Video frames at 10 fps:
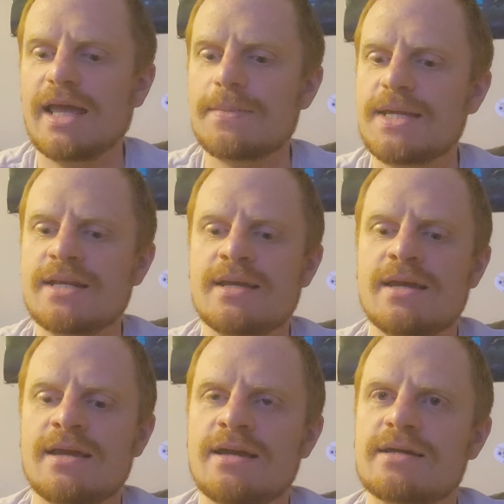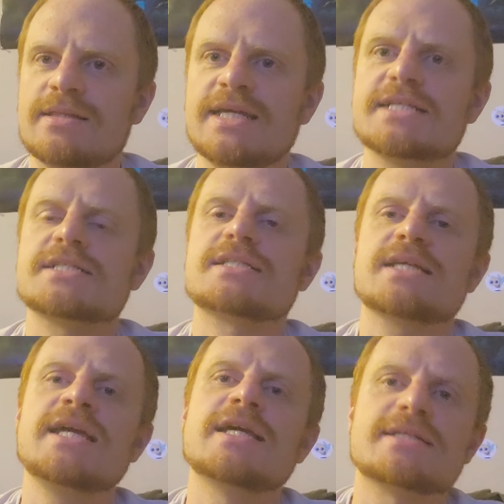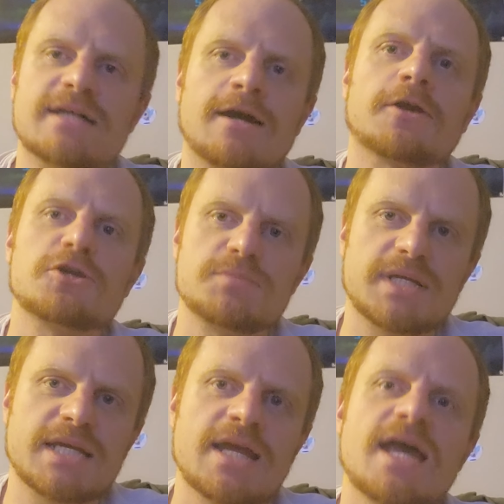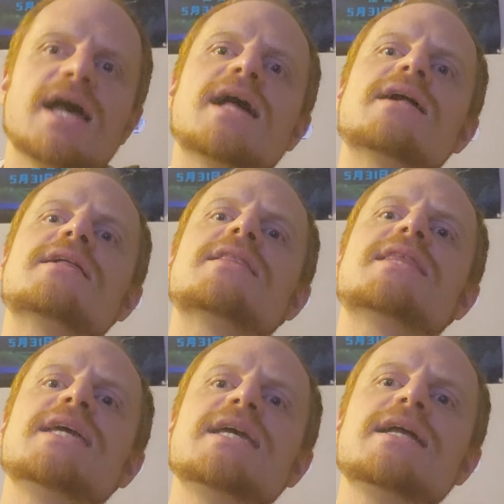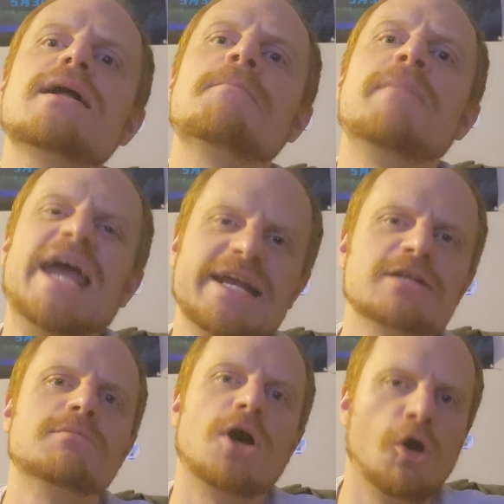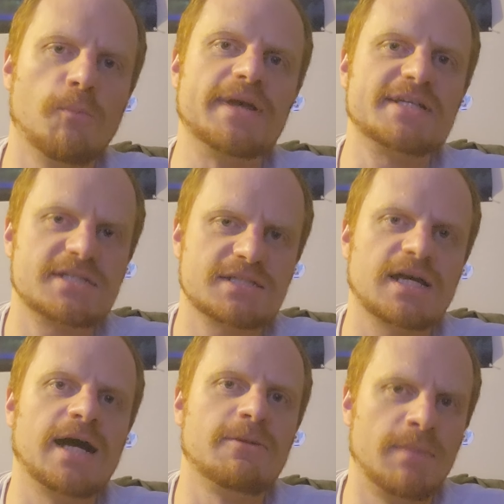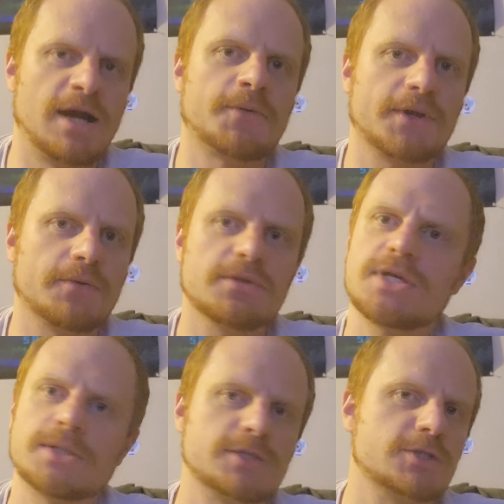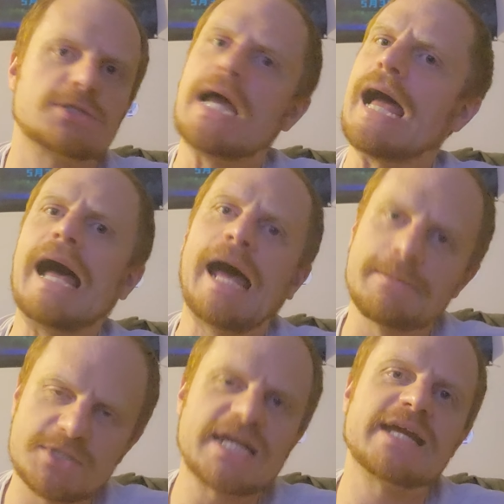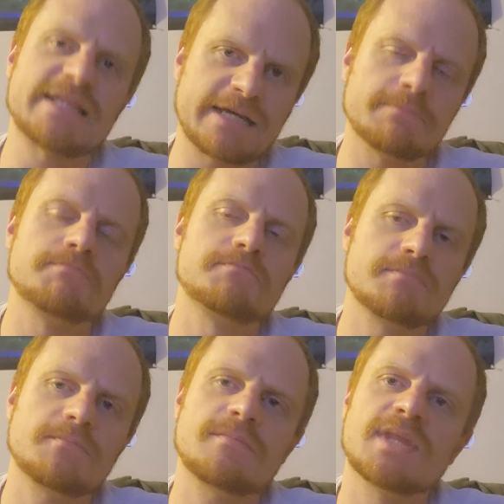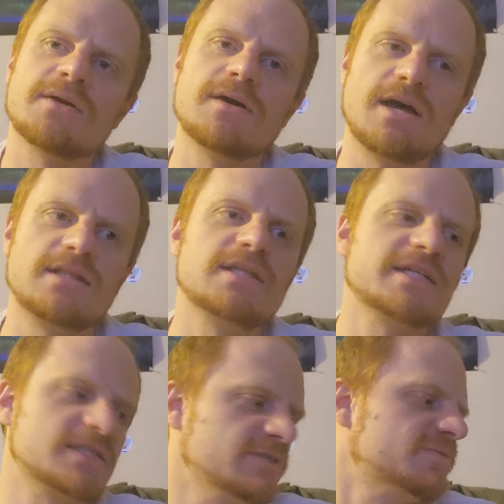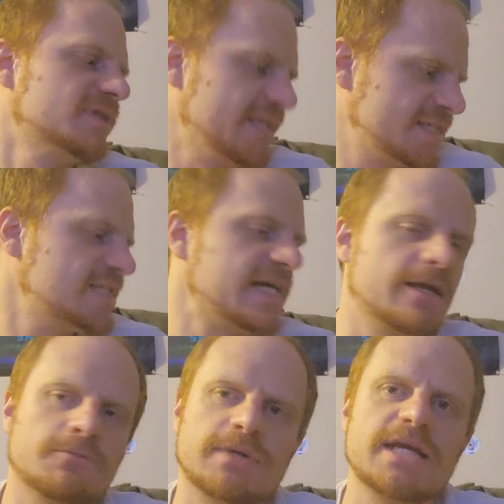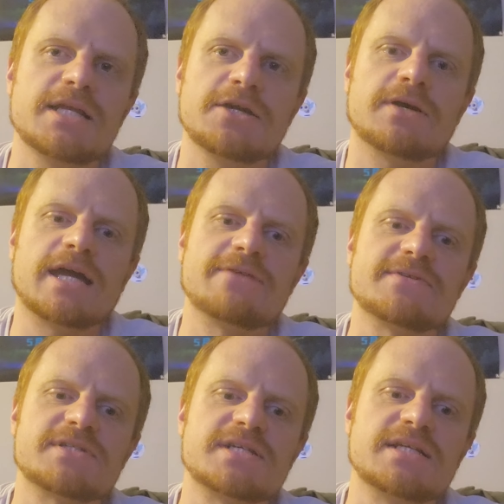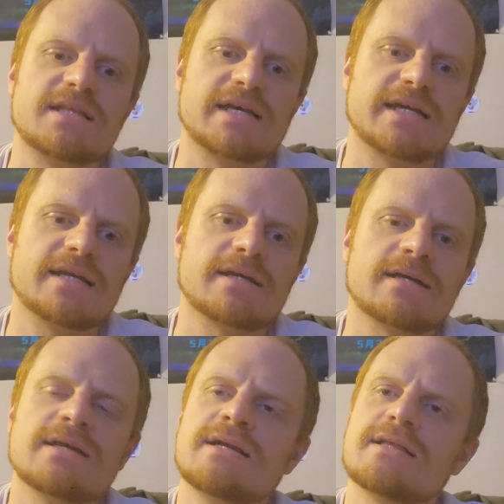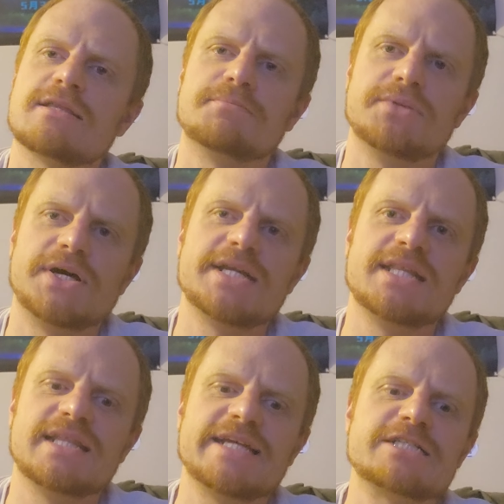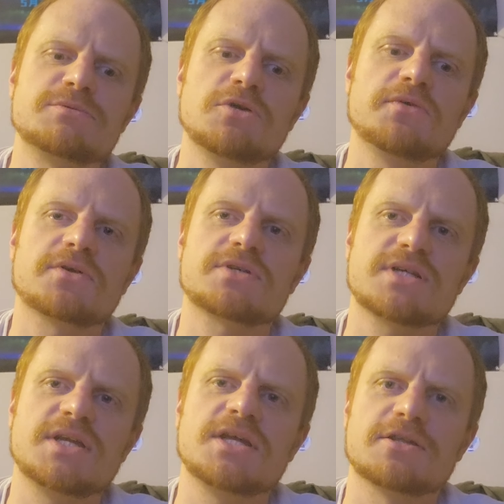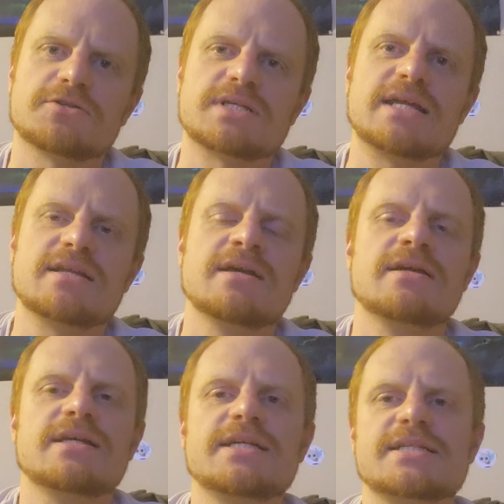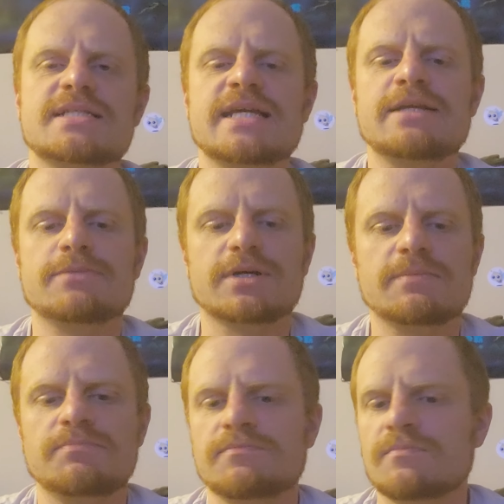I mean, this is arguably the magnum opus of Mario. I'm saying that. Well, at least of this set right here. I haven't seen the Blood and Lace movie or any others that he's seen, but